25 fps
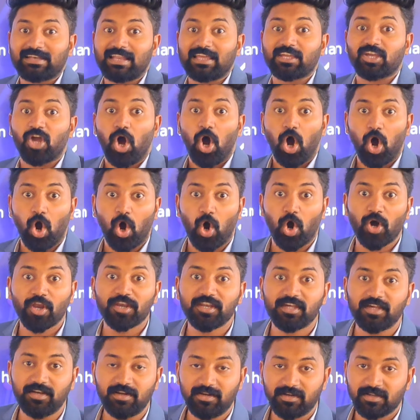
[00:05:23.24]
it like
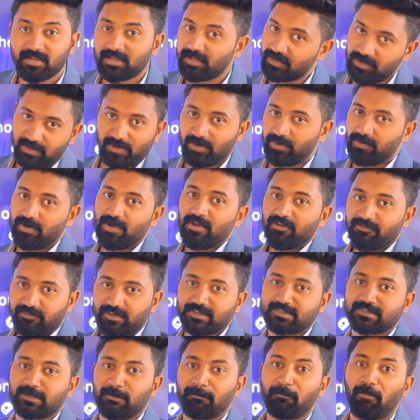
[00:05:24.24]
honor? No,
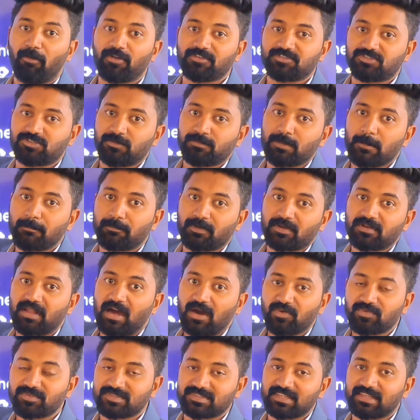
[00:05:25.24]
we are supposed to be
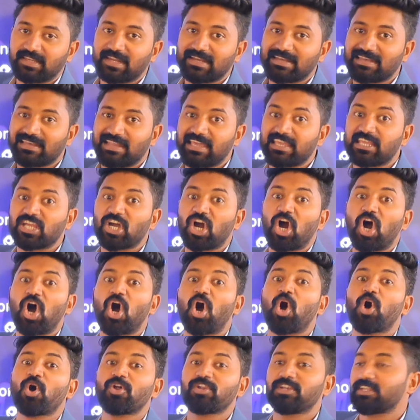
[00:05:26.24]
pronouncing it like
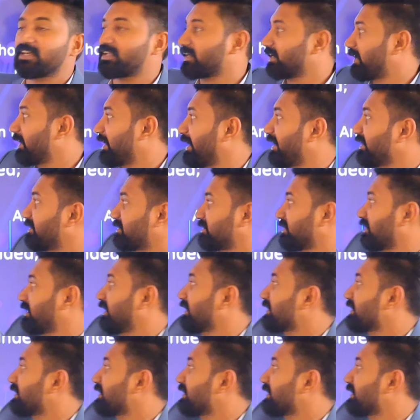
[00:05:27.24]
honor. H